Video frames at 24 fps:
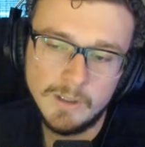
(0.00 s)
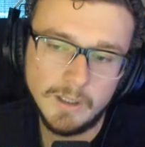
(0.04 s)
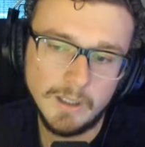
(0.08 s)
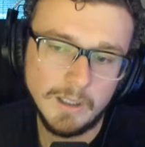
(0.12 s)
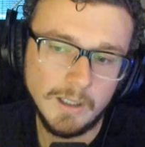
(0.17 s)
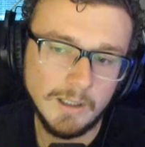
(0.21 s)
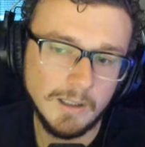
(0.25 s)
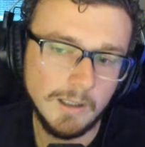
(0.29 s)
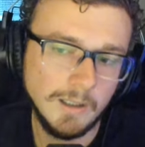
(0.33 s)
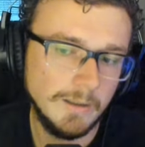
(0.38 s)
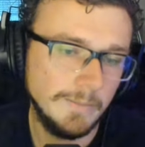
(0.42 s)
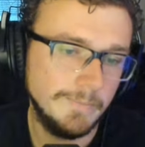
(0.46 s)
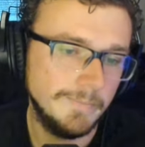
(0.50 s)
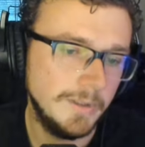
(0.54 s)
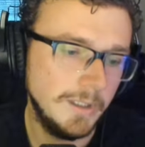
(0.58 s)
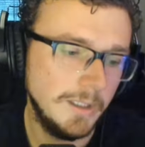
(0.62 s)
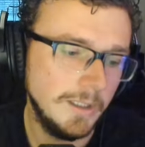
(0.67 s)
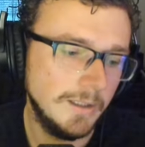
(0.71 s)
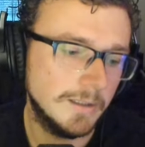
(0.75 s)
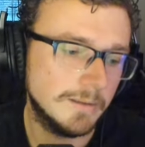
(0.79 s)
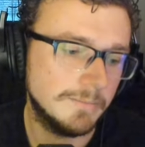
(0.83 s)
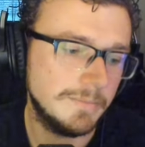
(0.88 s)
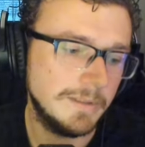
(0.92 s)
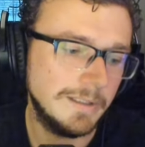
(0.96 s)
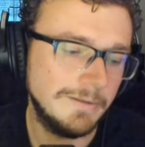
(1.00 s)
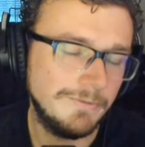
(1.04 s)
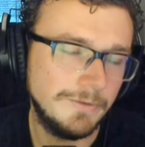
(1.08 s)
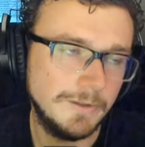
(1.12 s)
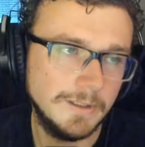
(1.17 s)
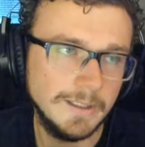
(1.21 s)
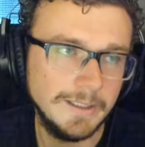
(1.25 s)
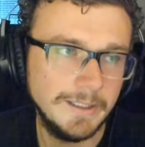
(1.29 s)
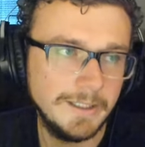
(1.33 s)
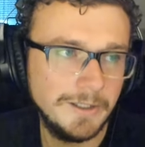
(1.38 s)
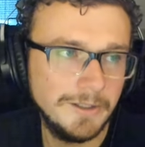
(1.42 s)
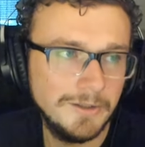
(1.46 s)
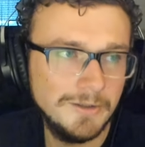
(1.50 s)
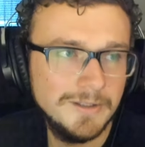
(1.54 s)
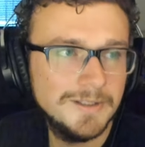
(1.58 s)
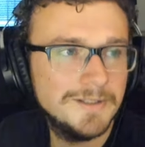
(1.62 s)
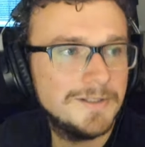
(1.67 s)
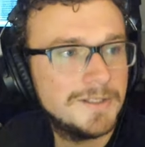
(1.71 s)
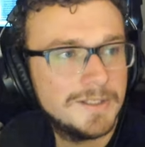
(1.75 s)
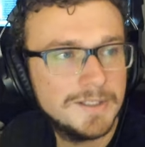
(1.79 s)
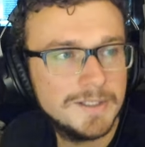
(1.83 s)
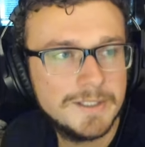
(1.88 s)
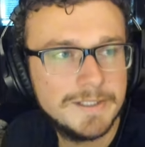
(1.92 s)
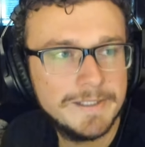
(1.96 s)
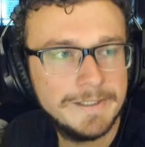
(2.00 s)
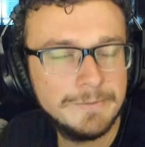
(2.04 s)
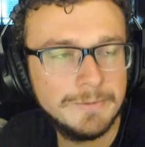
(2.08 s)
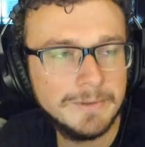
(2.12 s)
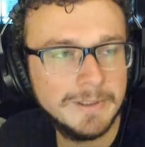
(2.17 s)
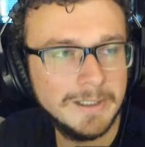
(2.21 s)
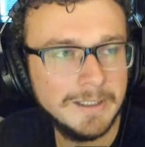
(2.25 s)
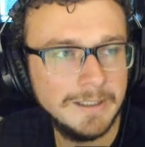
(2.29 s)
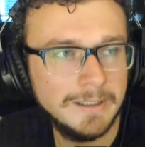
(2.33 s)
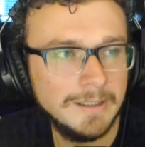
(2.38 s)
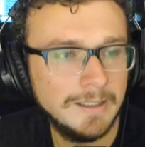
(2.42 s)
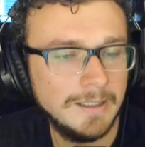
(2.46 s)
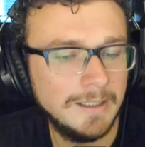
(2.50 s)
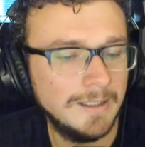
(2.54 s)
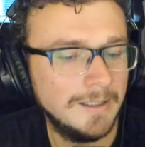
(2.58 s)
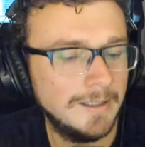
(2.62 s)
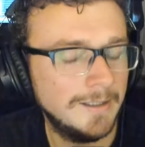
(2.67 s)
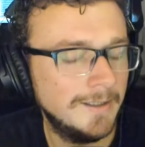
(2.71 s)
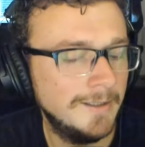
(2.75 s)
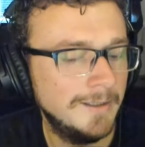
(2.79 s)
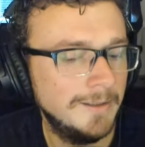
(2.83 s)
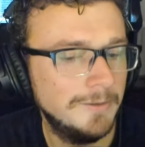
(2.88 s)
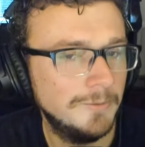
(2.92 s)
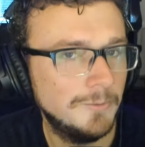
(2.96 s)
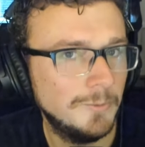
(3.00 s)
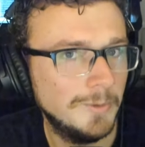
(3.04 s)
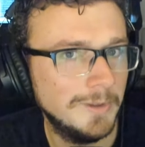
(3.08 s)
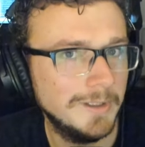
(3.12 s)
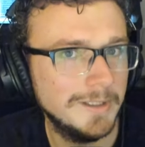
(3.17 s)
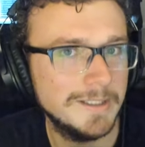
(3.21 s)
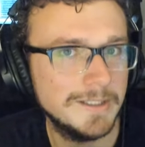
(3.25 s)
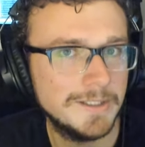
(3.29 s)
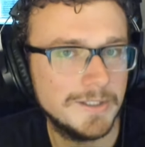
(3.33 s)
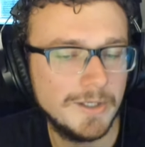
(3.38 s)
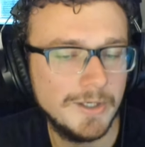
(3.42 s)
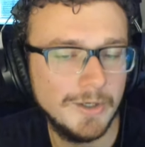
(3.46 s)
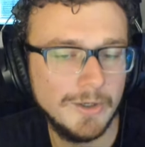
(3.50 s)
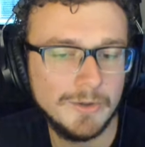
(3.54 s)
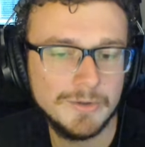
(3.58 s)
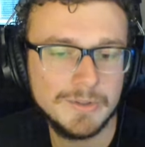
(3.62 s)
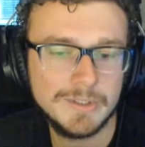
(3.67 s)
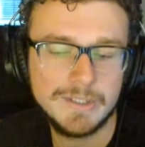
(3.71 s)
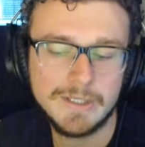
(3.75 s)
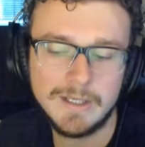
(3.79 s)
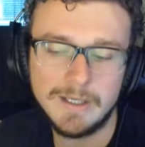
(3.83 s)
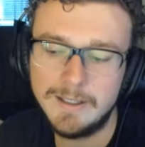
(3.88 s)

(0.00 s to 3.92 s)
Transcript: I'm definitely curious to see where this goes.